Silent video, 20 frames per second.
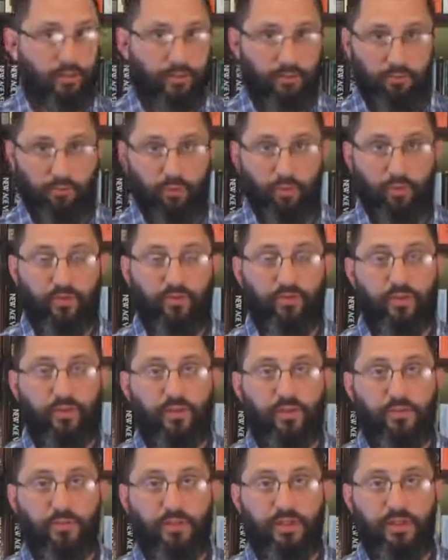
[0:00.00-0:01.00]
It's important for
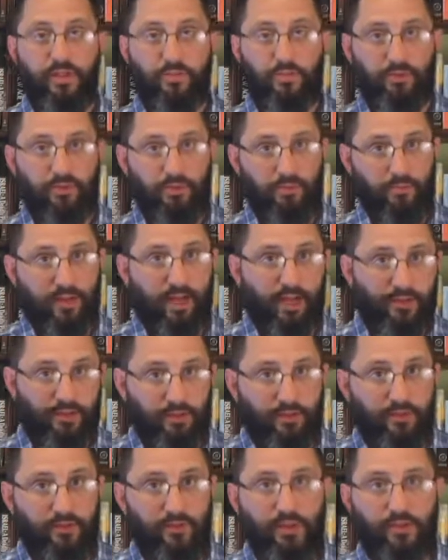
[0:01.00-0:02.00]
you to speak up. You're an
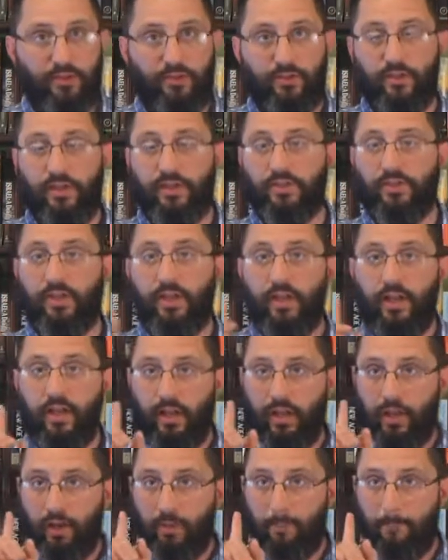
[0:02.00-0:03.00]
ambassador of Jesus Christ.
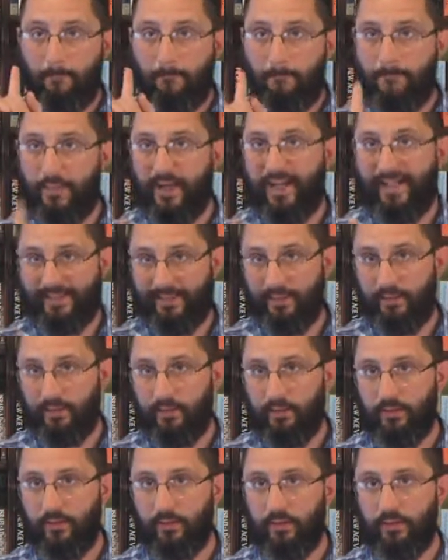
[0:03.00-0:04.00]
But
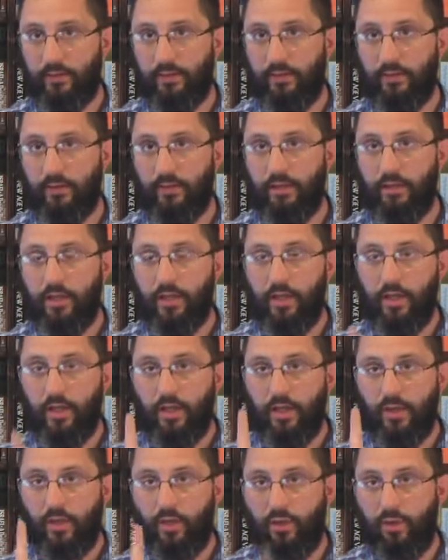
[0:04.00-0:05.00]

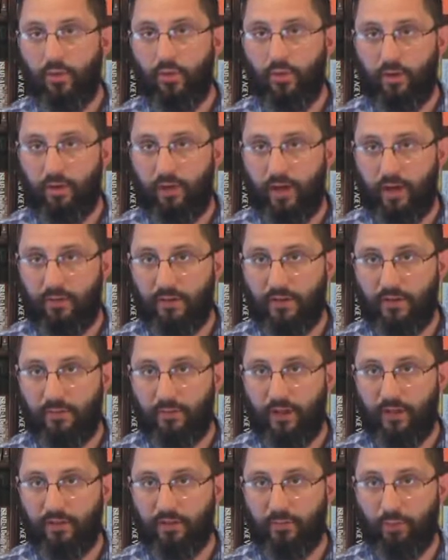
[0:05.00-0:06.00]
you are not
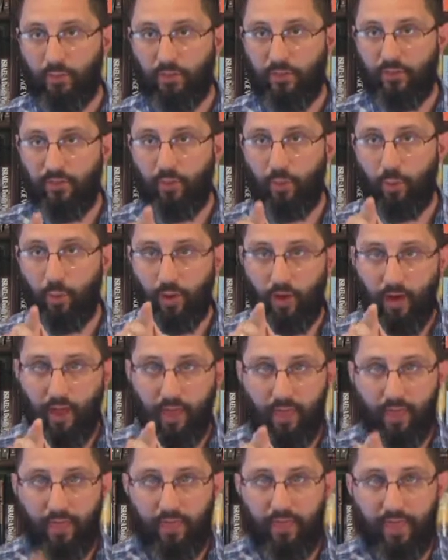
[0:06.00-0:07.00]
responsible for
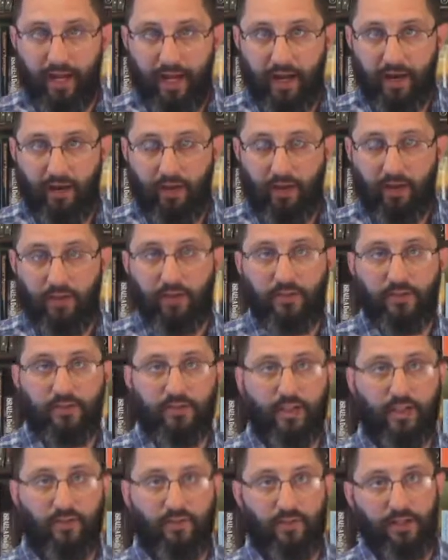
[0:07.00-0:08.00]
their
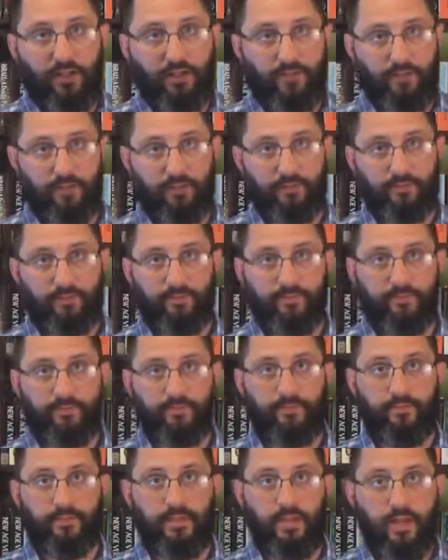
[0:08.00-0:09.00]
salvation.
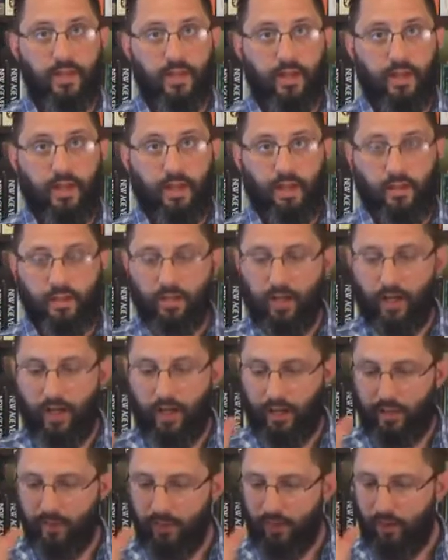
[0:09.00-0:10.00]

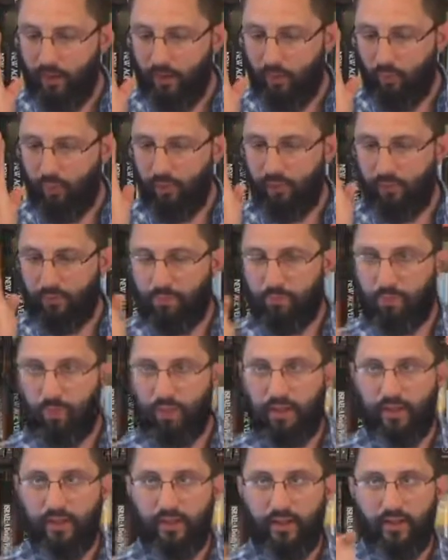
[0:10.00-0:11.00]
God will
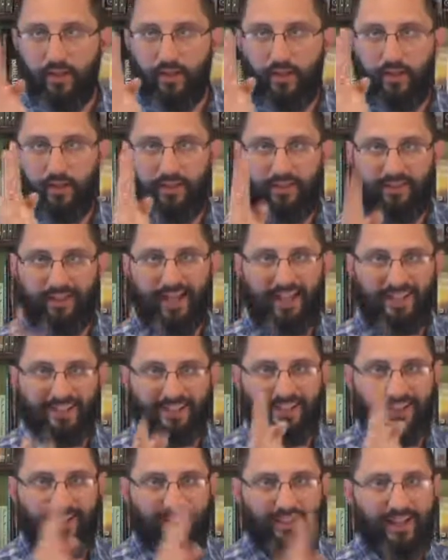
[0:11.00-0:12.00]
put
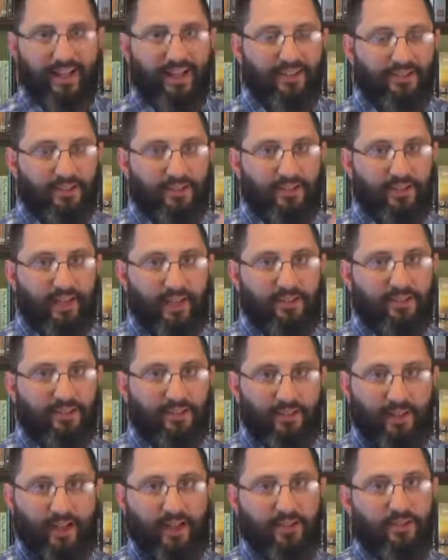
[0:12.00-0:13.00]
lots and lots and lots
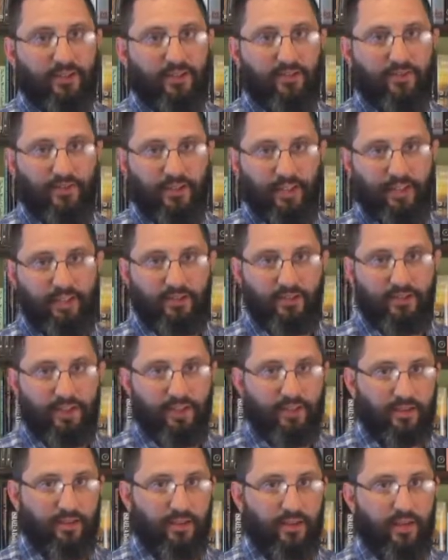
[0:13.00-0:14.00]
and lots of things
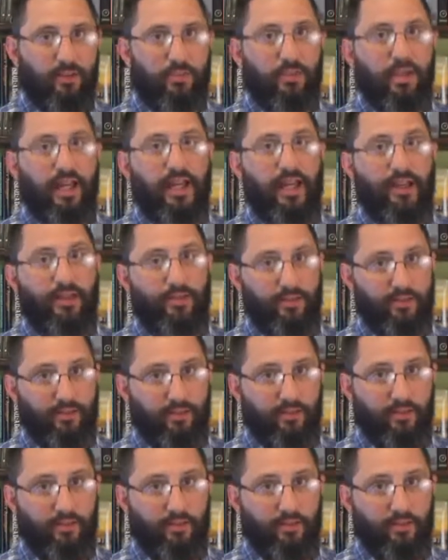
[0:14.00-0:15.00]
in their
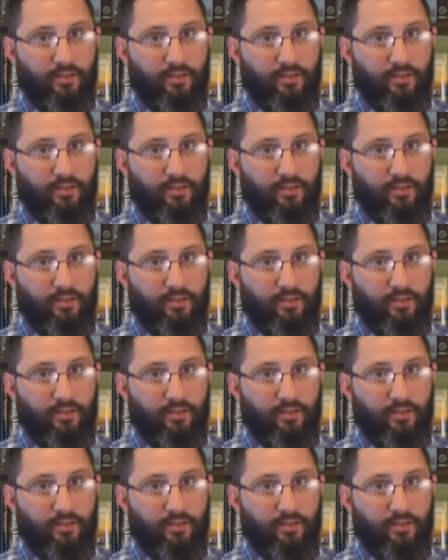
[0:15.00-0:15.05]
path